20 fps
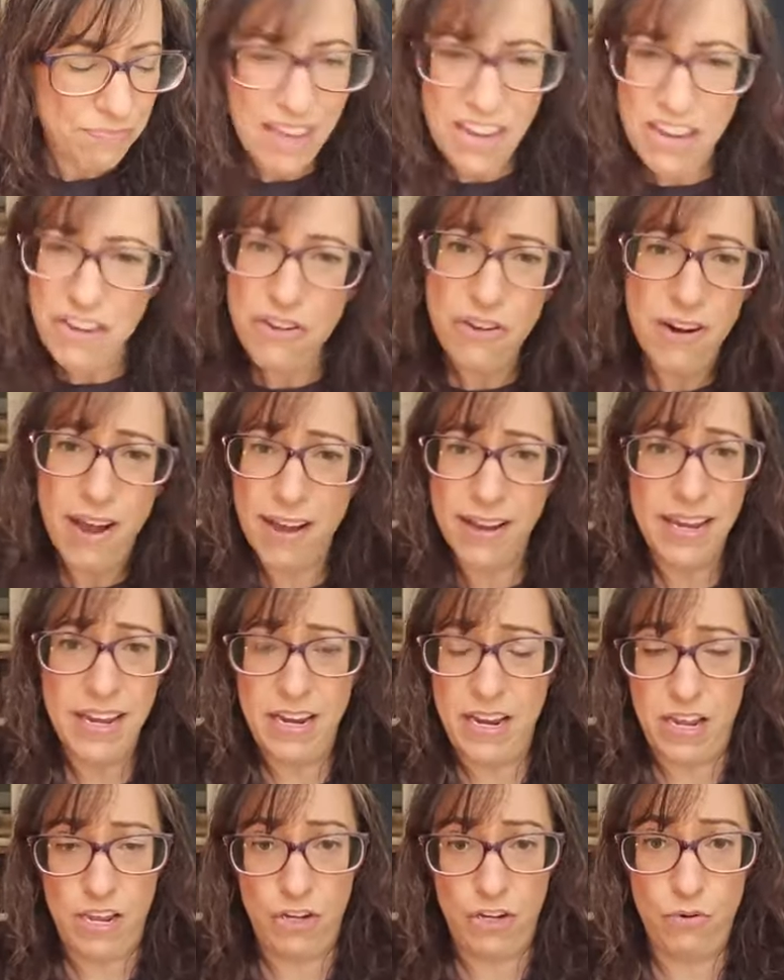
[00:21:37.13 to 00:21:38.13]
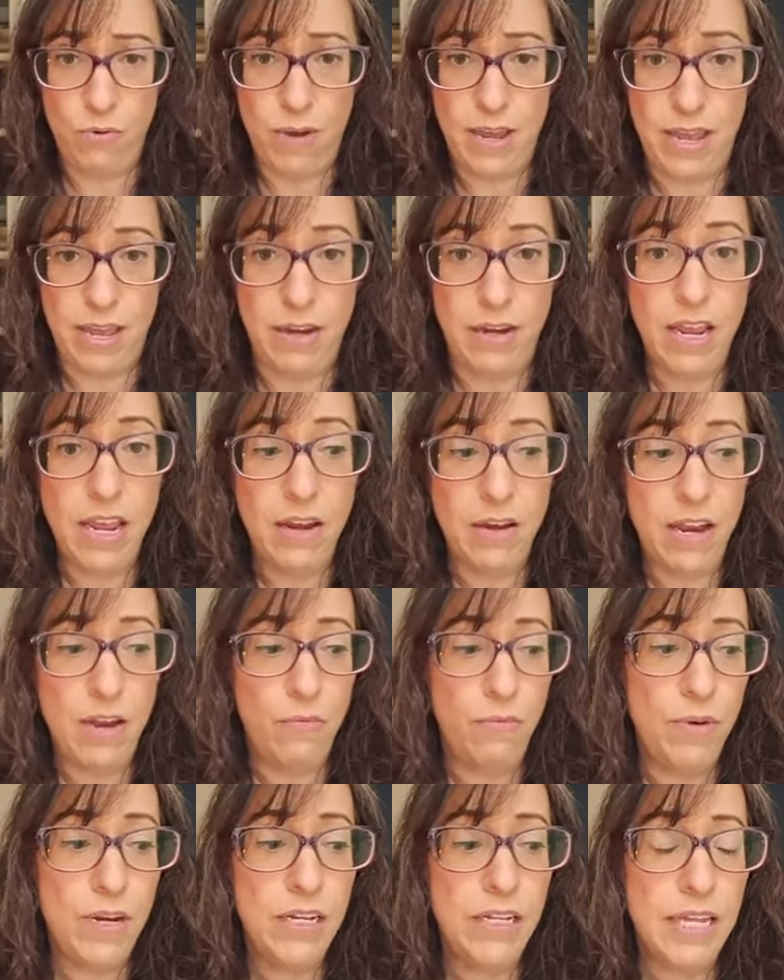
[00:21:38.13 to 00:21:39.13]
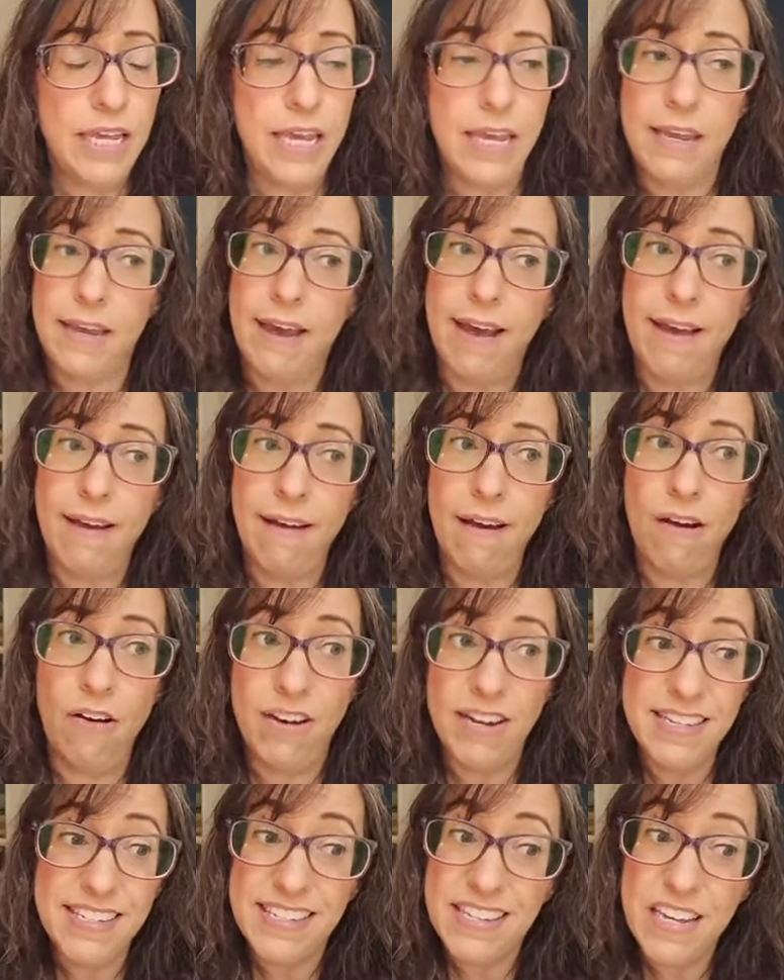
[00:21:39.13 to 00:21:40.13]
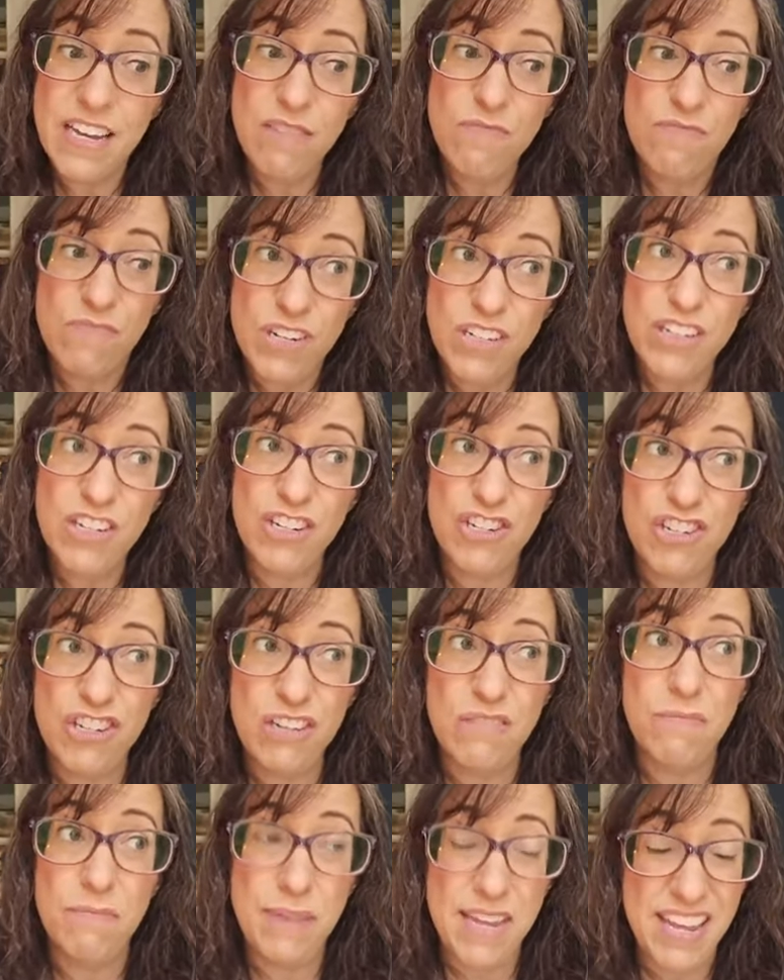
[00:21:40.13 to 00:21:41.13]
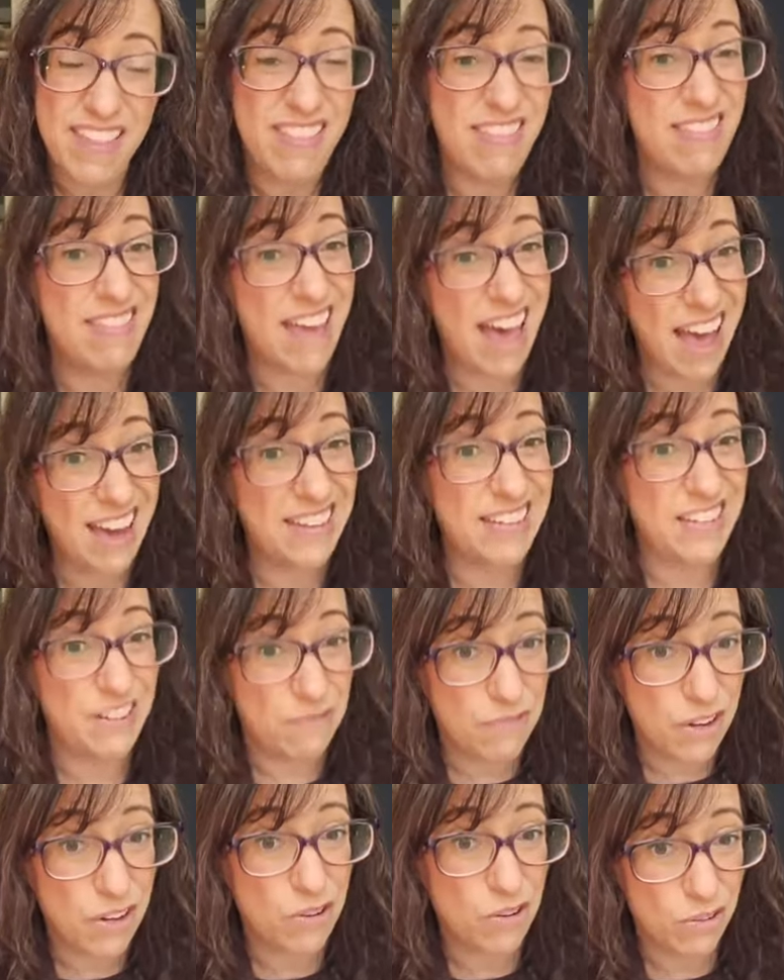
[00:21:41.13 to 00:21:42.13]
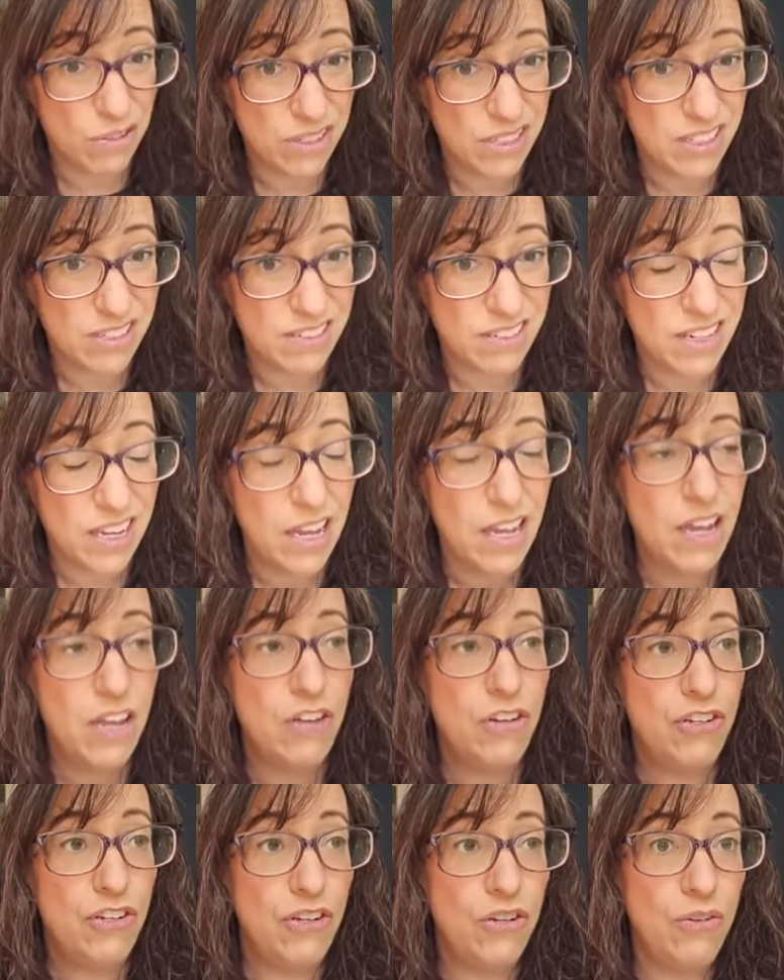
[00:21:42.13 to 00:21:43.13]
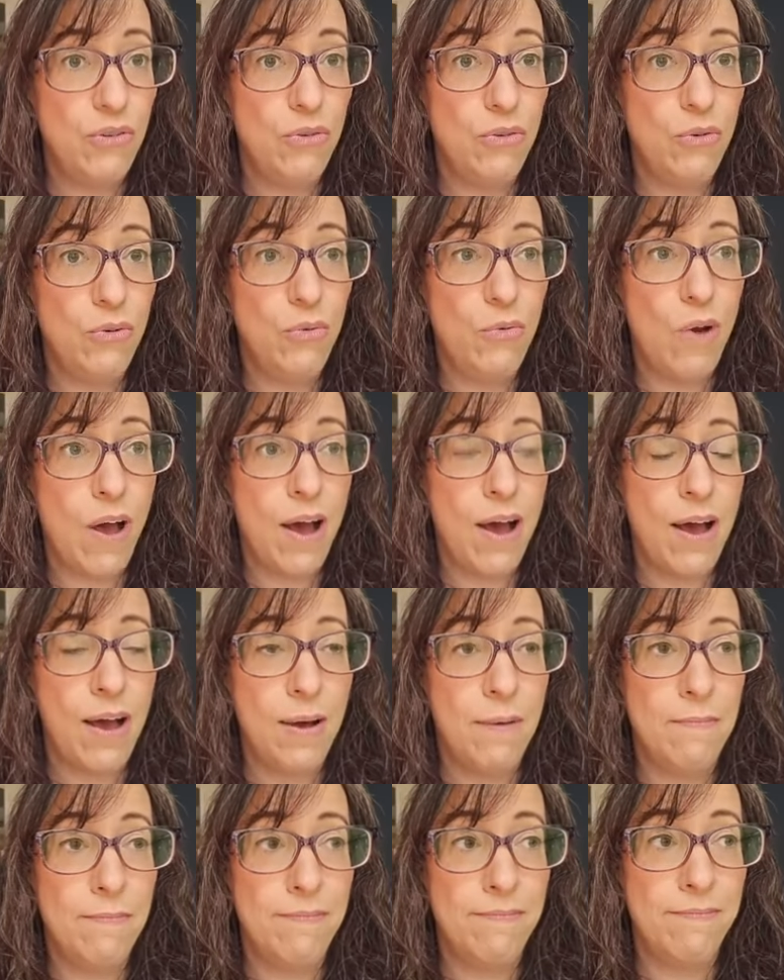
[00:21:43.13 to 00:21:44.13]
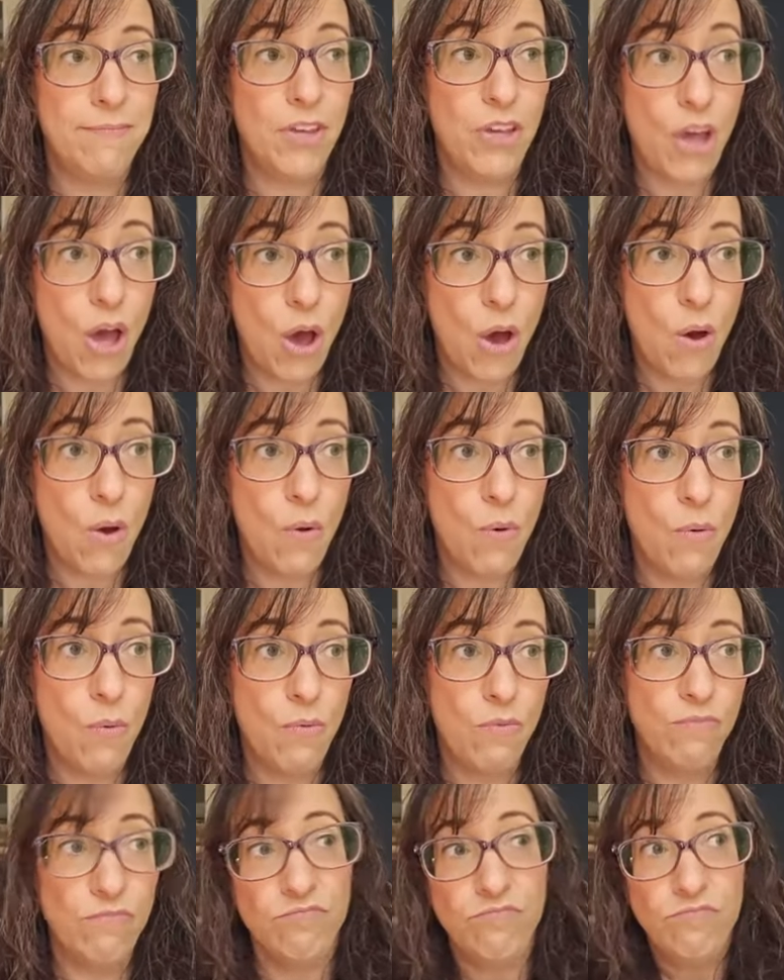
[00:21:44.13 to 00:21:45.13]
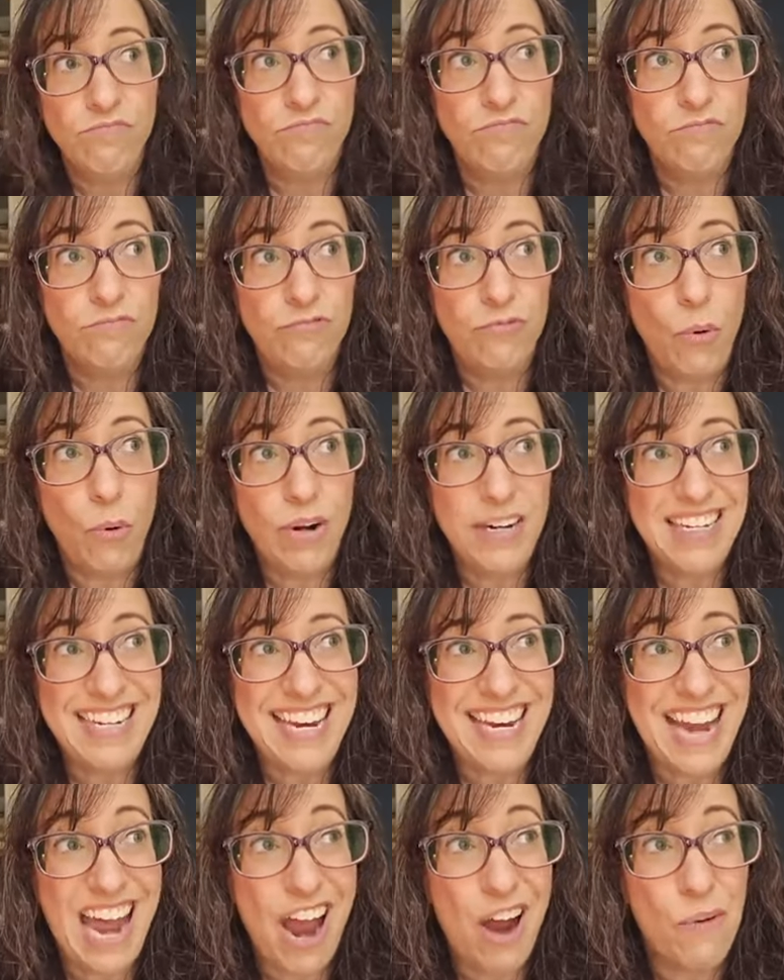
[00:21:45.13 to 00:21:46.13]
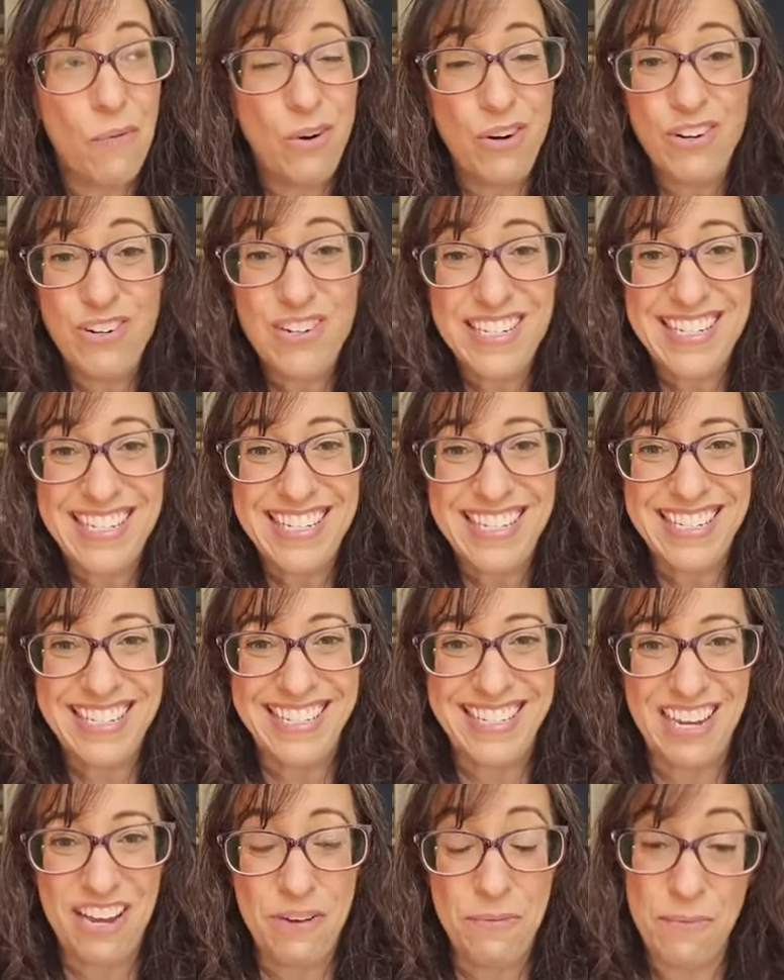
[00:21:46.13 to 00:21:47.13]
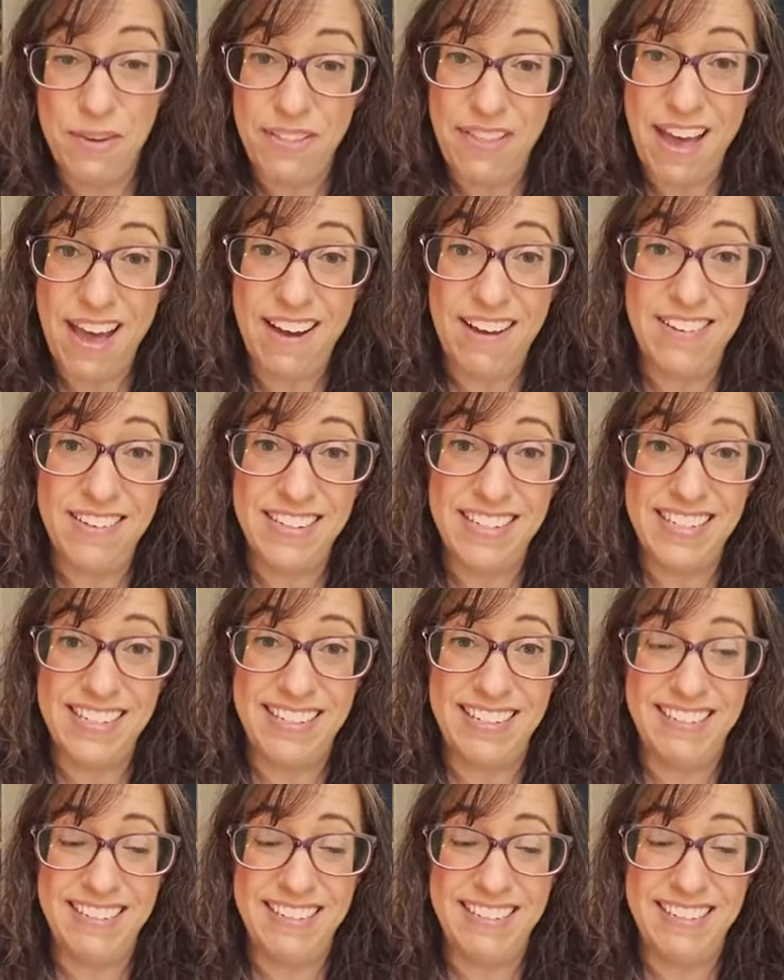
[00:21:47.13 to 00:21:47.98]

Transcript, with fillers: and you're not going to enjoy it. it. It really, honestly, really shouldn't be that difficult to um, go 14 hours without